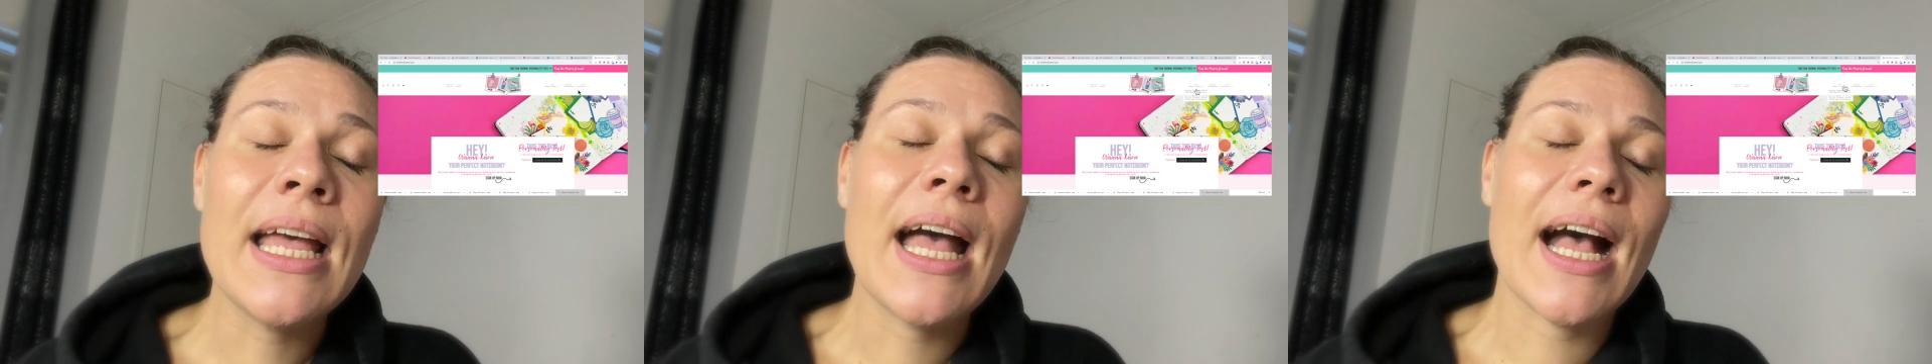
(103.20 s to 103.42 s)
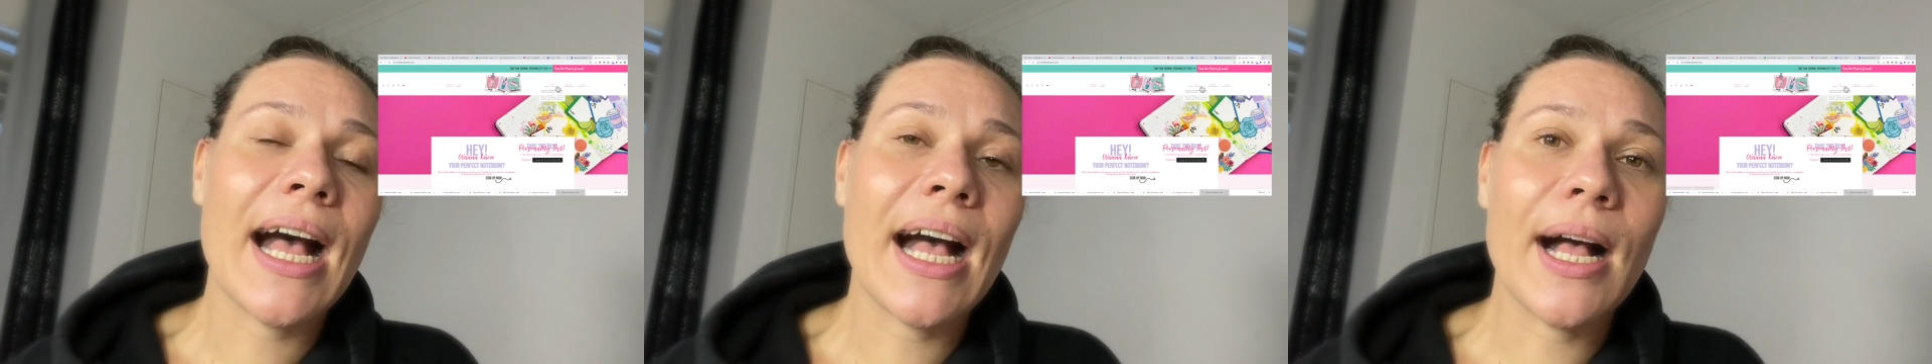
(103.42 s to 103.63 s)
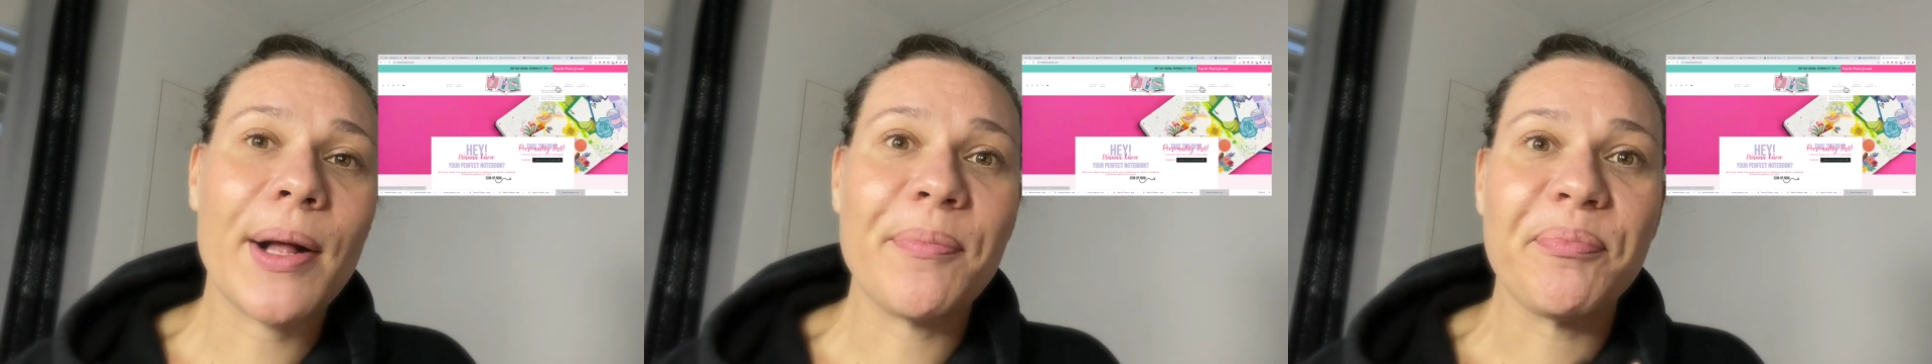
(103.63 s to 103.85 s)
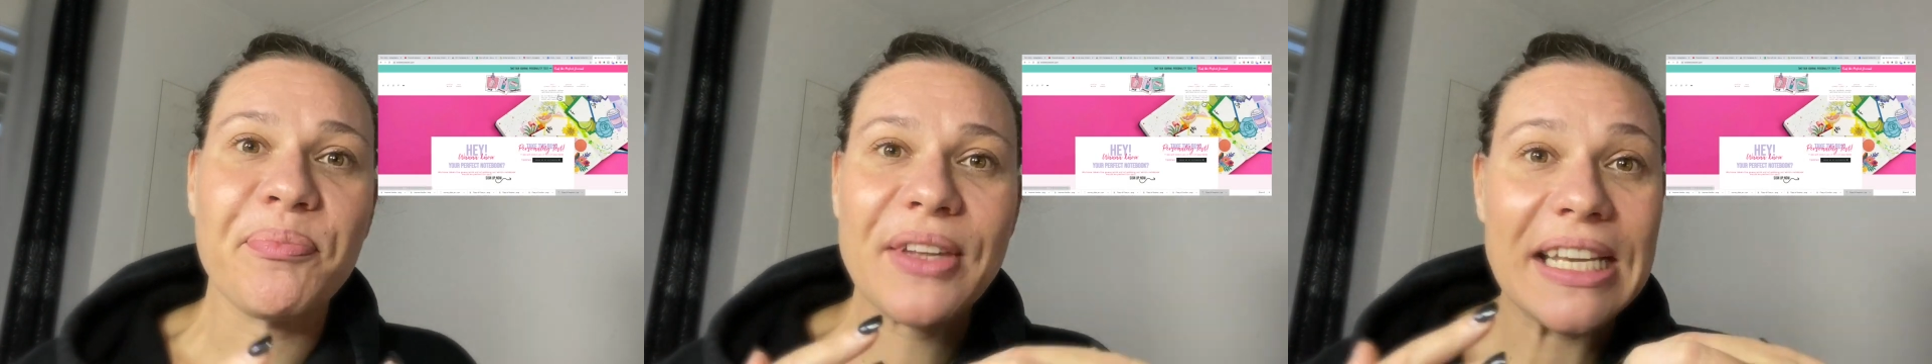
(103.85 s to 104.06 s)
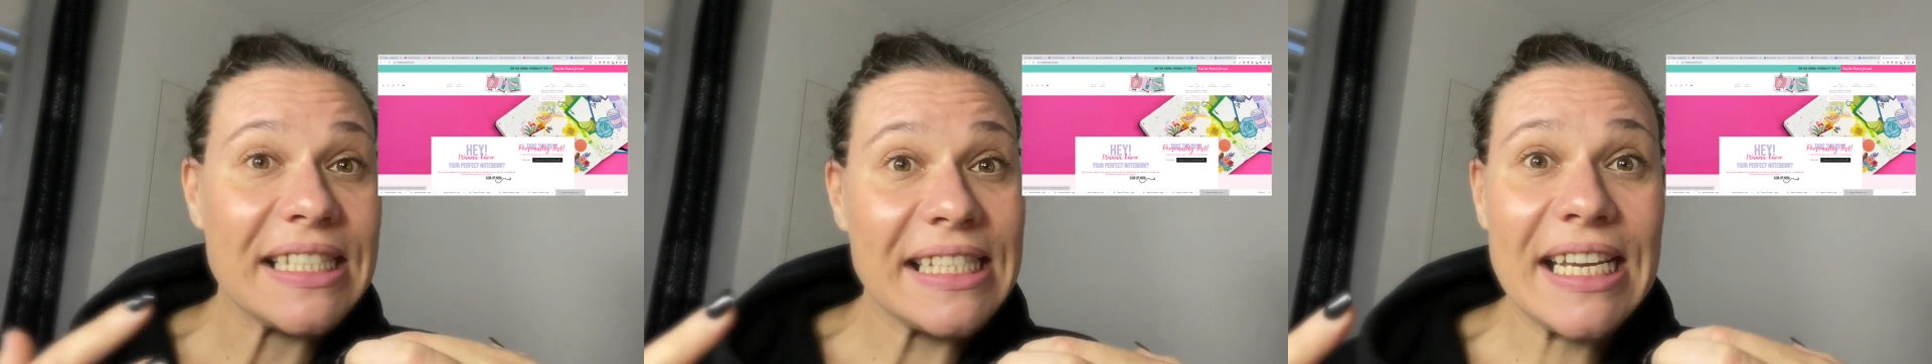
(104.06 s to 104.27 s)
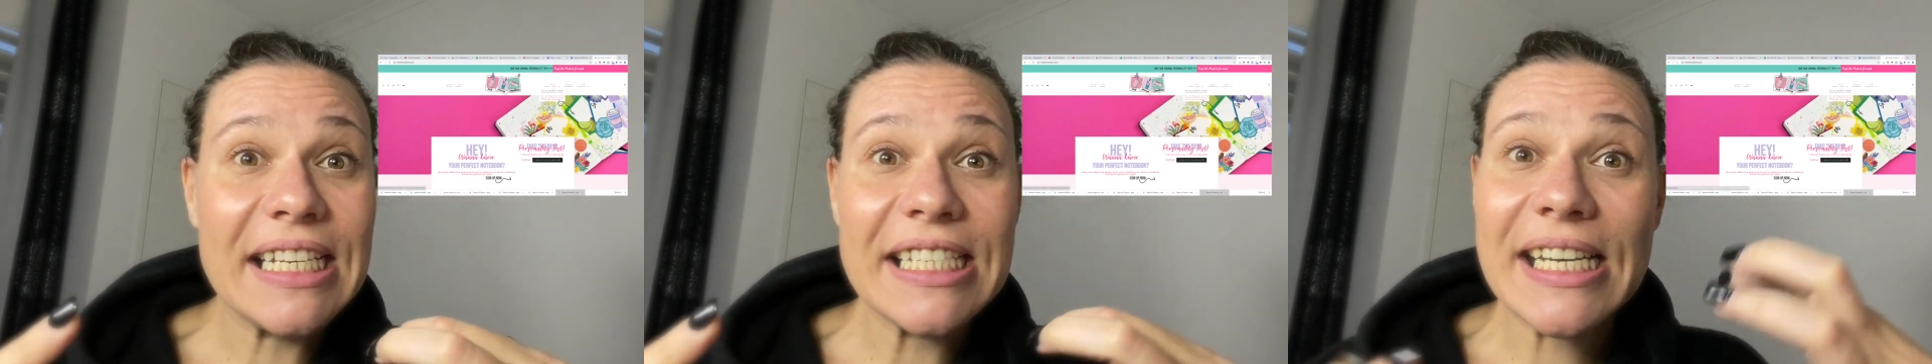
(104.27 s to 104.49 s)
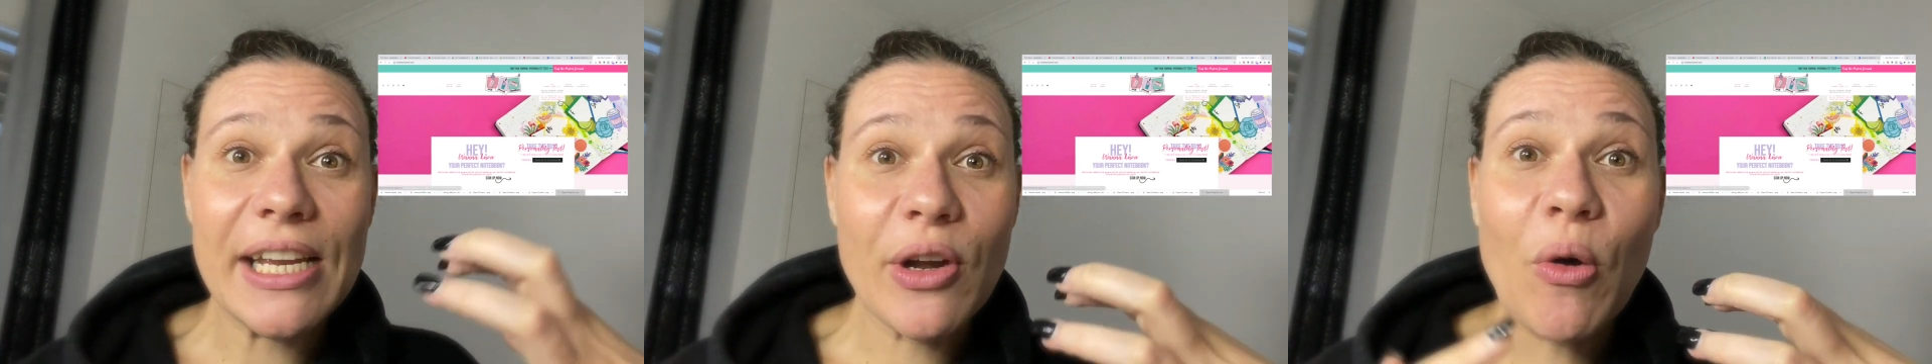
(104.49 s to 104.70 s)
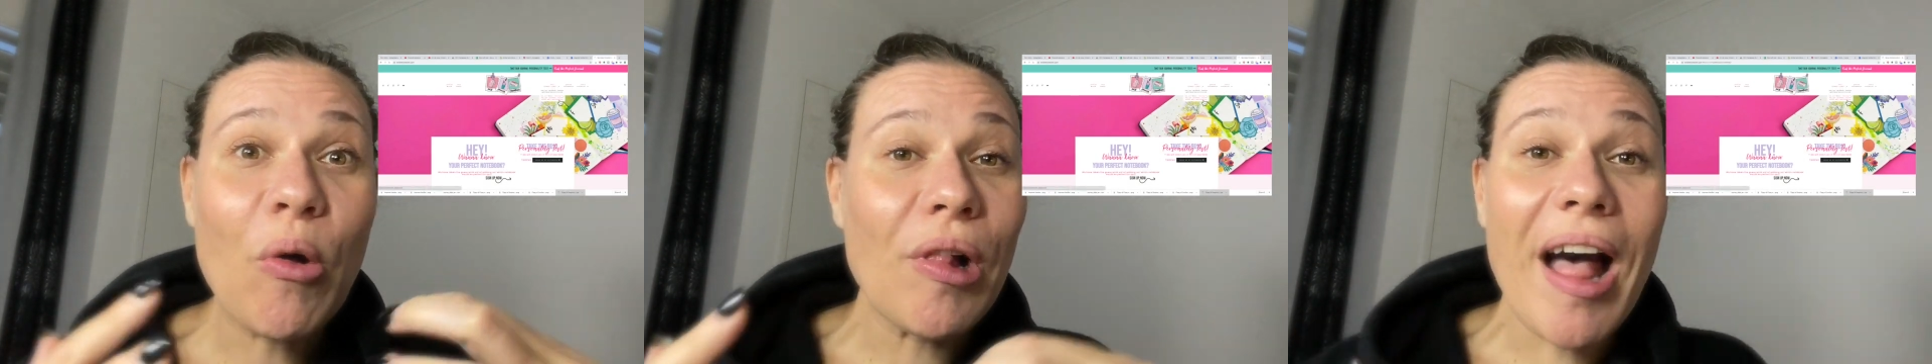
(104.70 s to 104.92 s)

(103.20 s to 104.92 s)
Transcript: um, essentially all